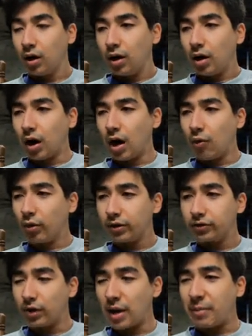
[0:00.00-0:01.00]
What else
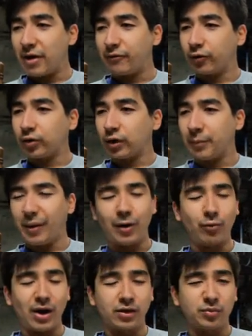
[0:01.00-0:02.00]
do I pay for? I buy
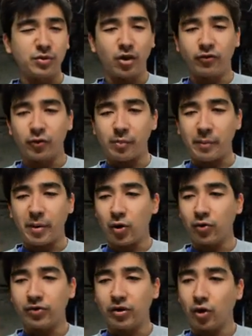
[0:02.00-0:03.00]
random stuff for my
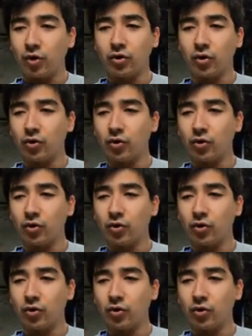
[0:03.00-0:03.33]
parents here and there,